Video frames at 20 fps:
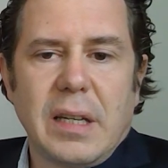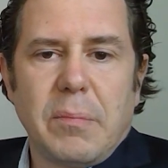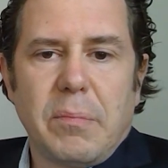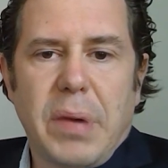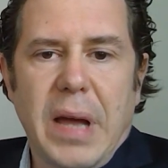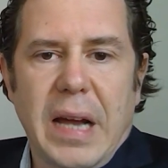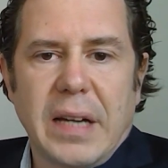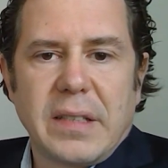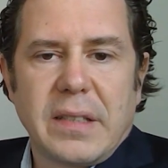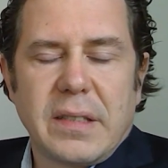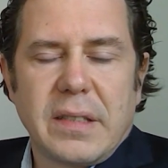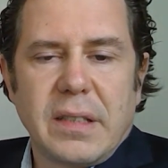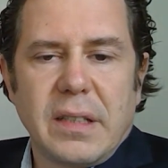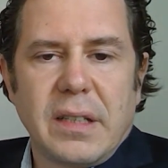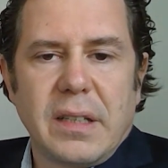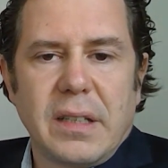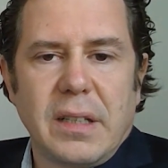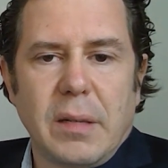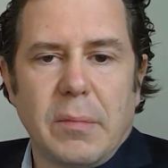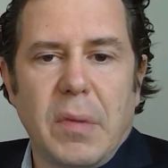impacts
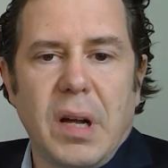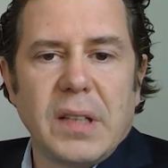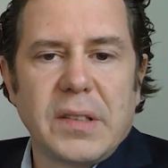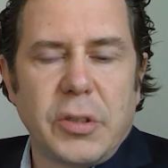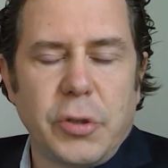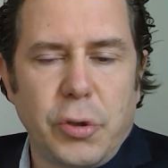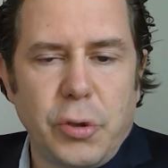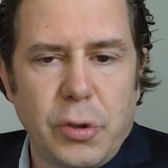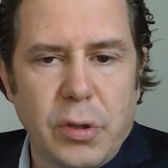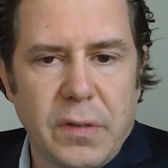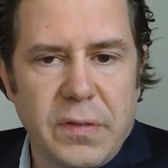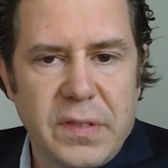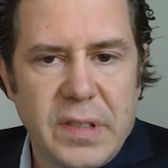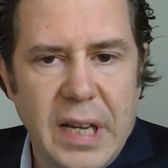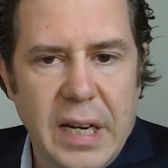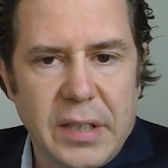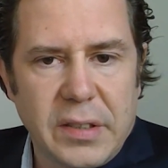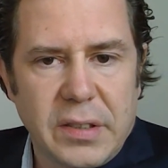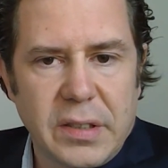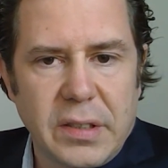in a multitude of
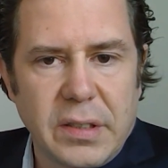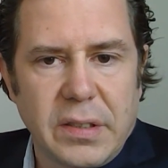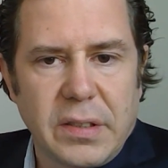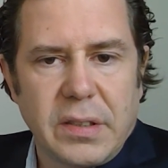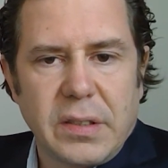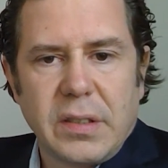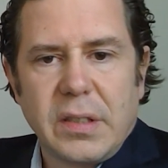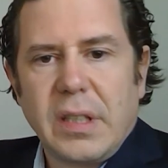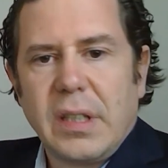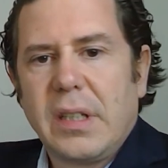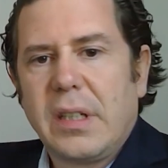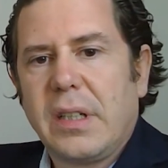sectors